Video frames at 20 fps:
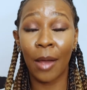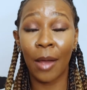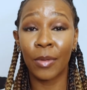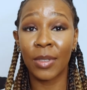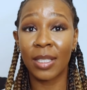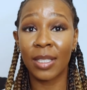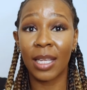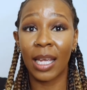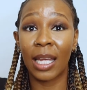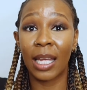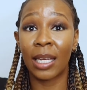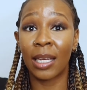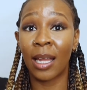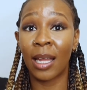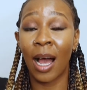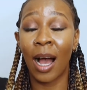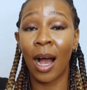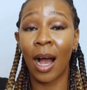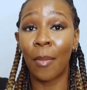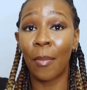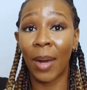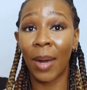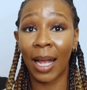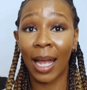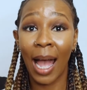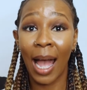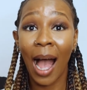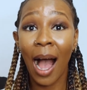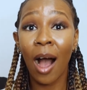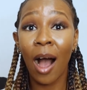I was in
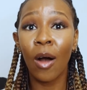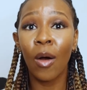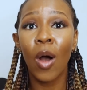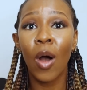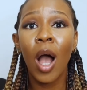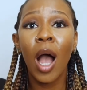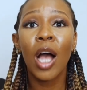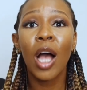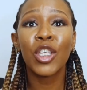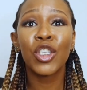Macau.